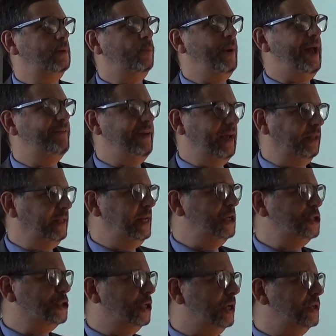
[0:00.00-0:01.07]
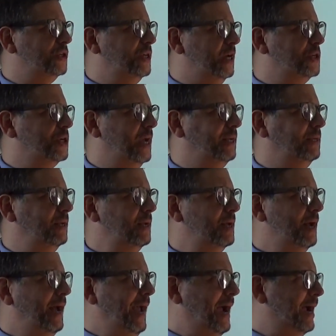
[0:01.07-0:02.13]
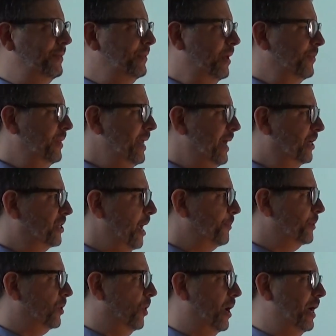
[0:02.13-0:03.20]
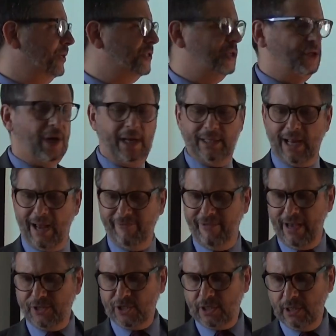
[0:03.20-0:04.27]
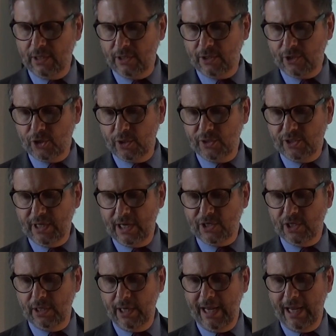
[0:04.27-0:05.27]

We have alienage jurisdiction, and the except clause does not divest jurisdiction.